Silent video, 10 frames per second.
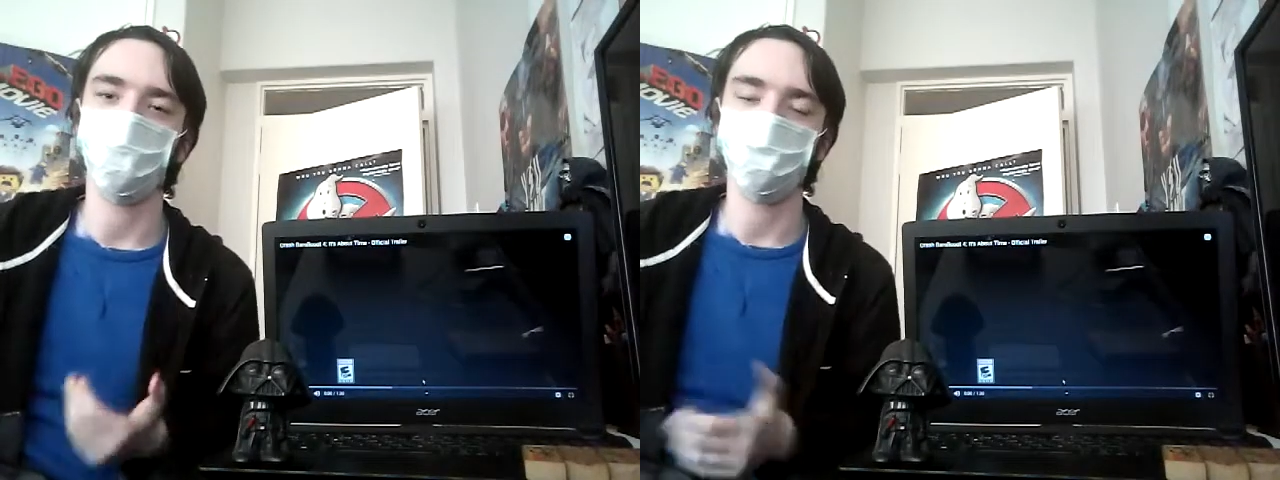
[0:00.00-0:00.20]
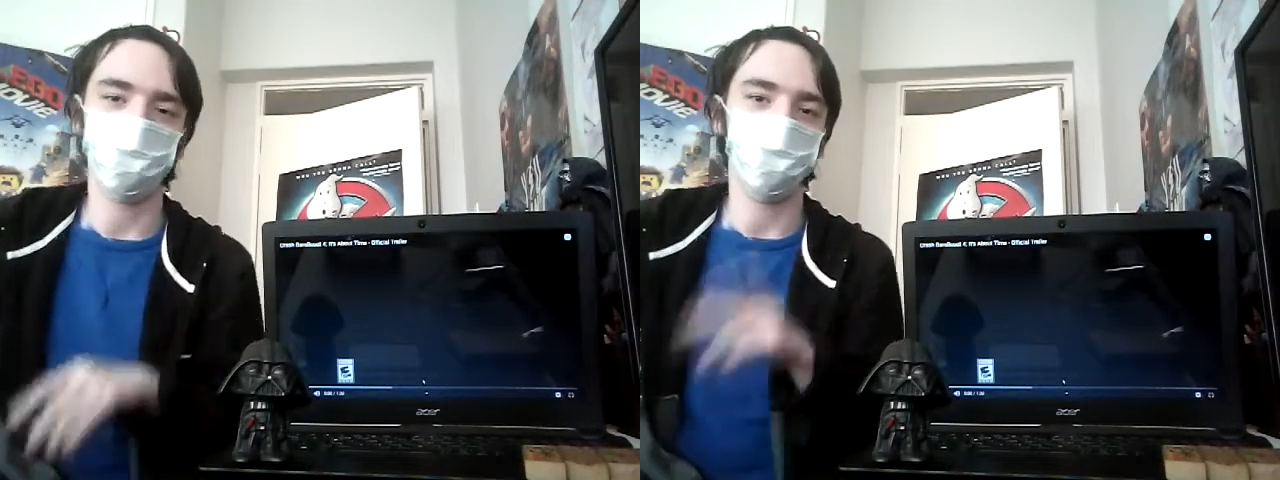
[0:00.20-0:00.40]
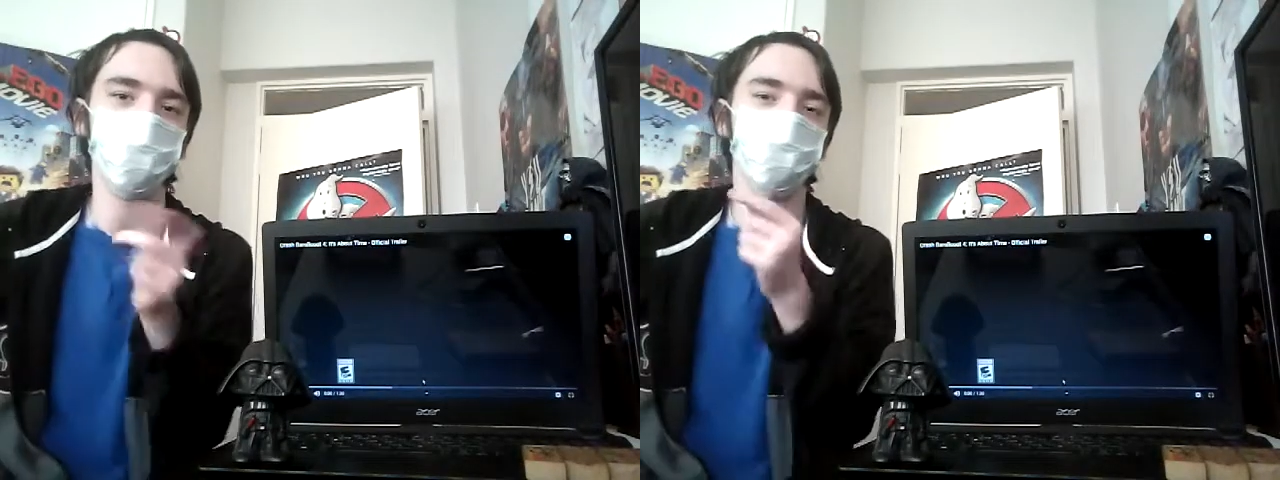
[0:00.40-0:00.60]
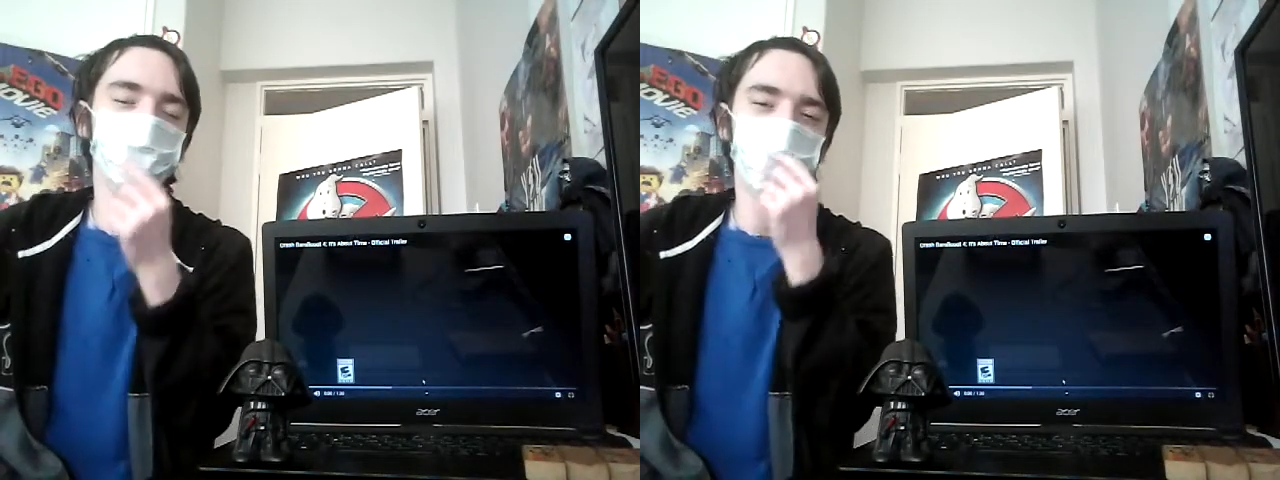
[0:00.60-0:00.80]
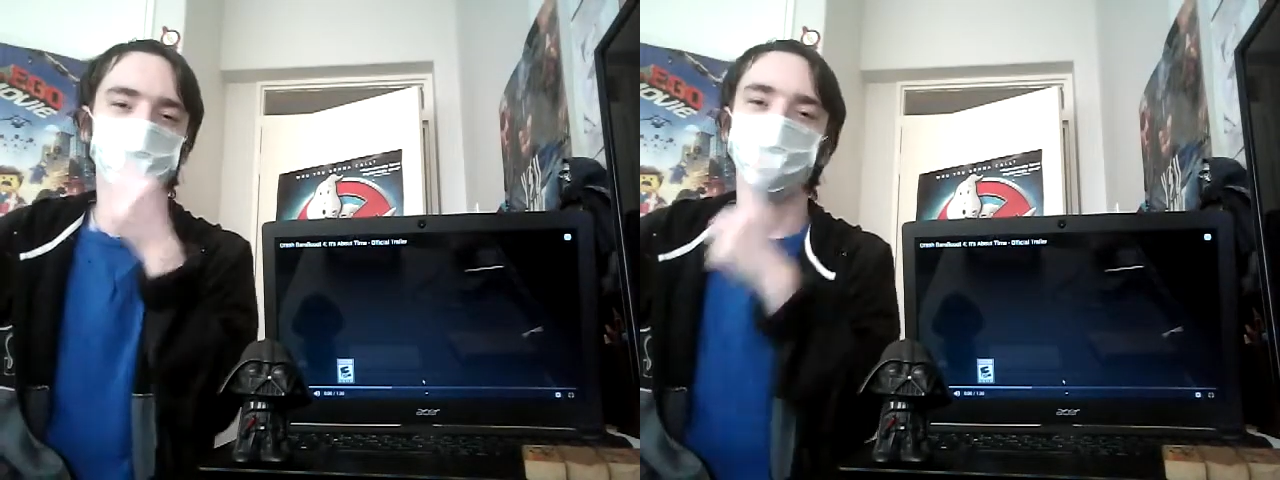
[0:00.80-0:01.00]
Prime and
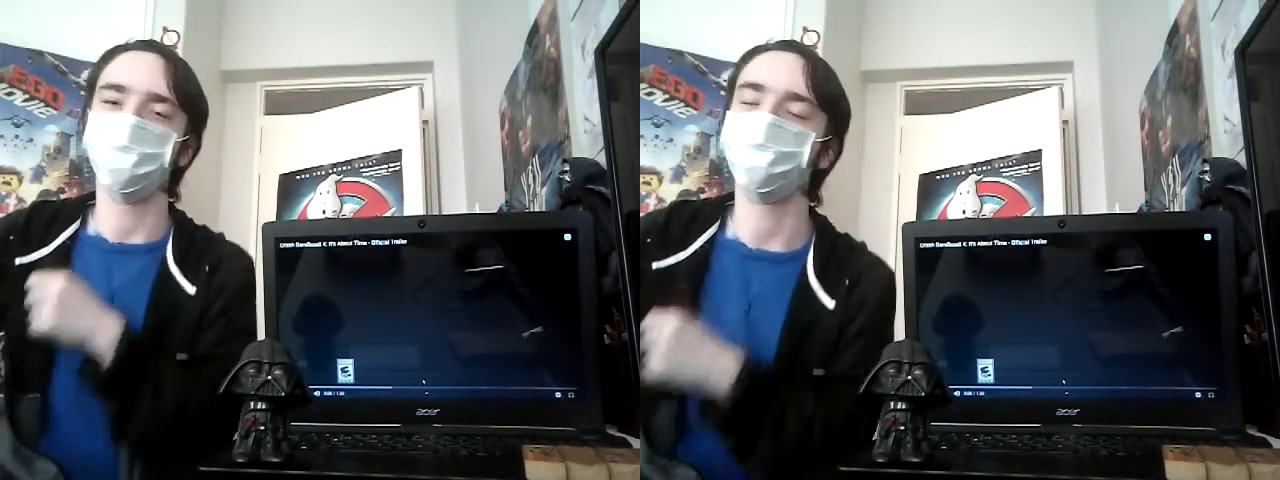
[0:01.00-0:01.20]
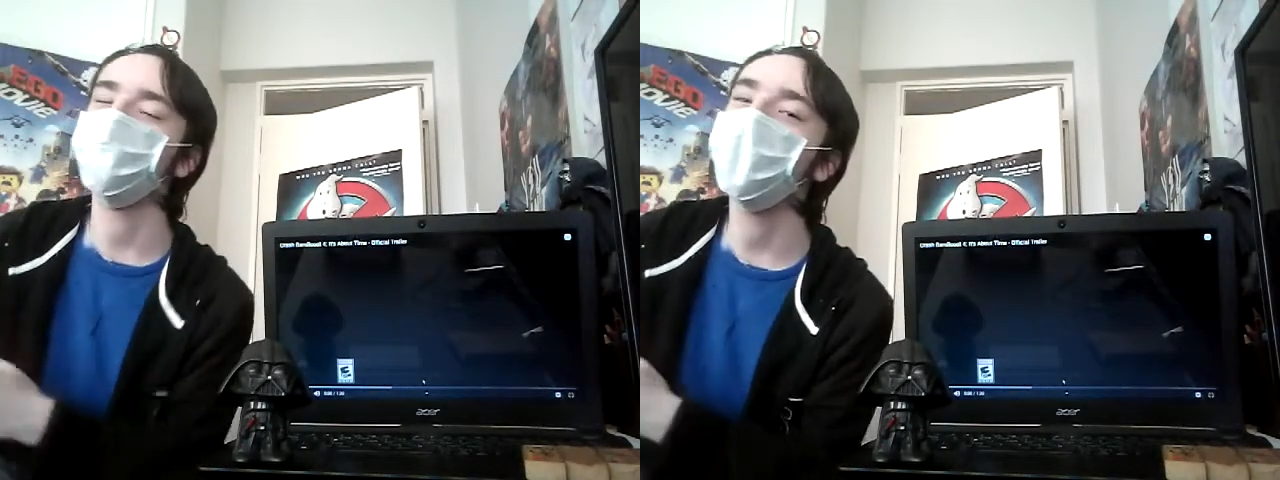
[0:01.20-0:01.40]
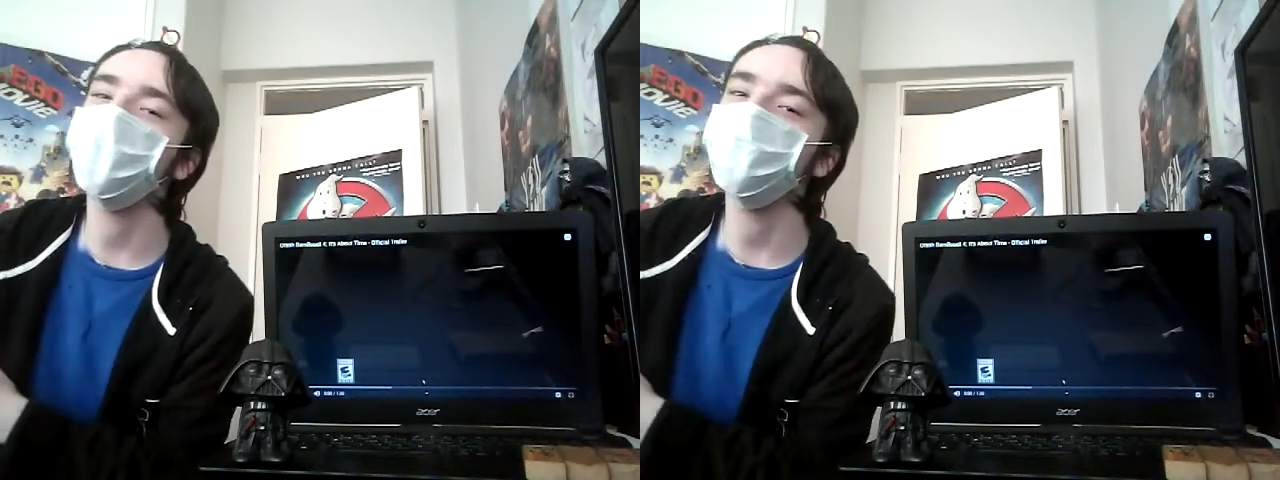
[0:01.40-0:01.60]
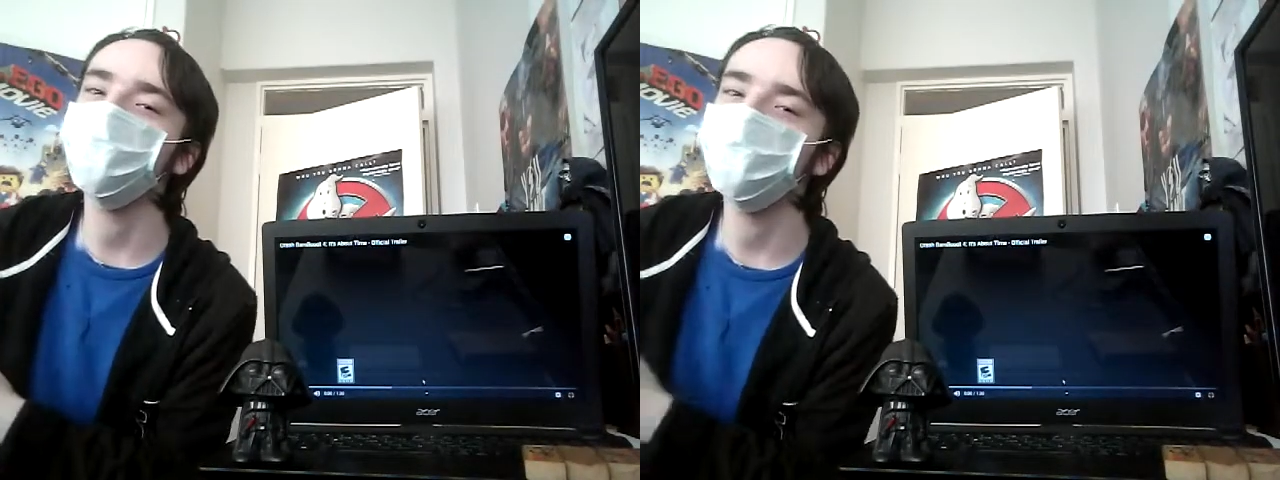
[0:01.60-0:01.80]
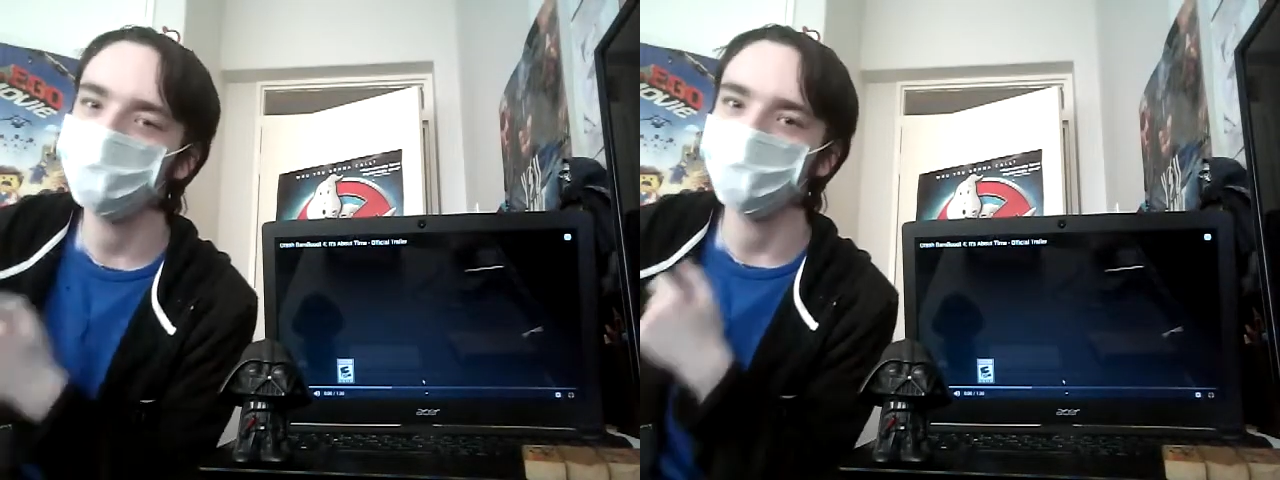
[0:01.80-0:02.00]
welcome back to a brand
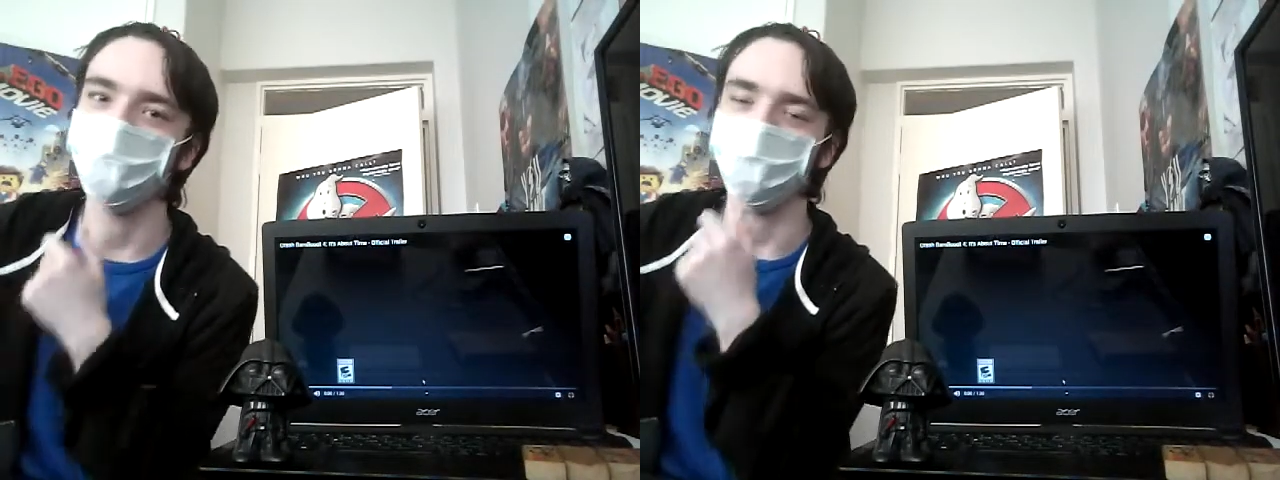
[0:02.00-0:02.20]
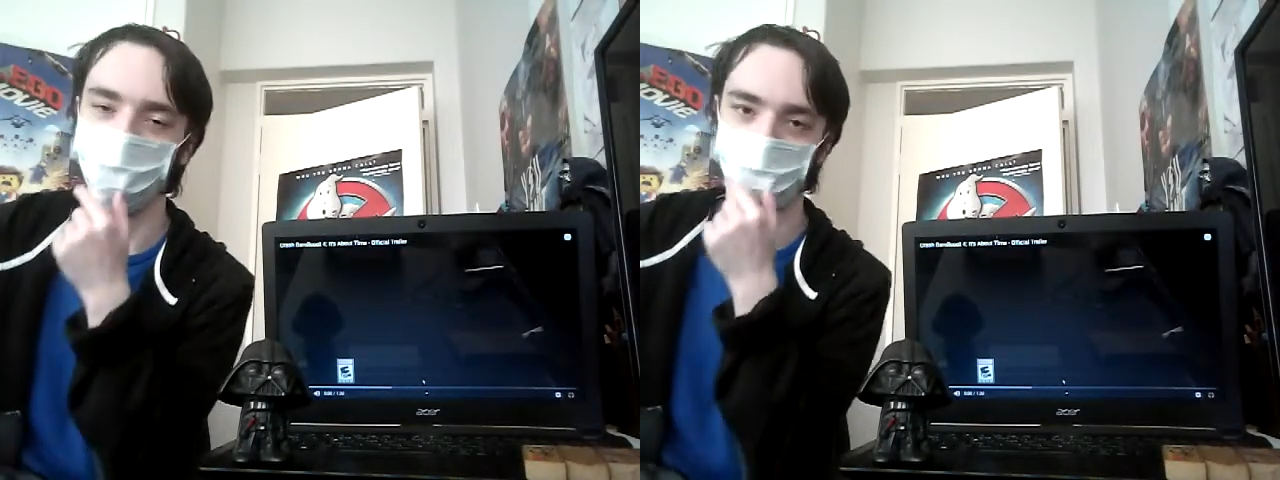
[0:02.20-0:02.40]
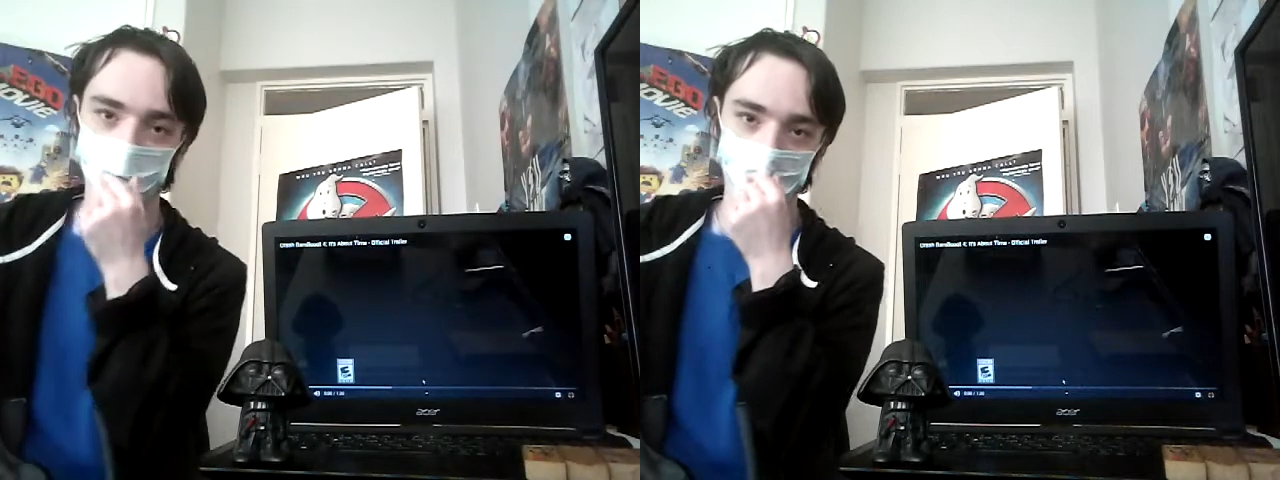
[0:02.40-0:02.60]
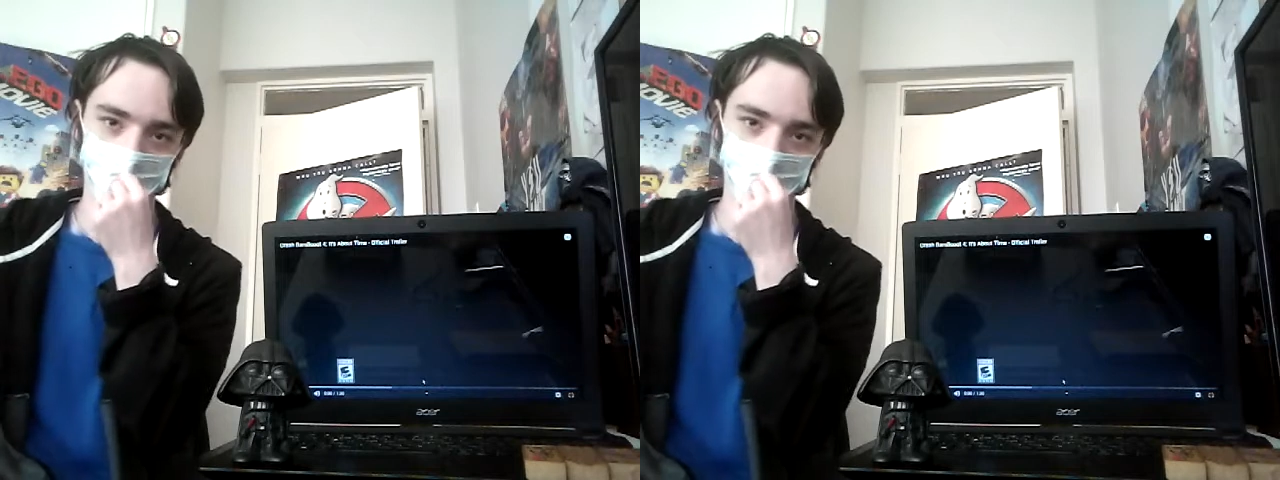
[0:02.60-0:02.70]
new video.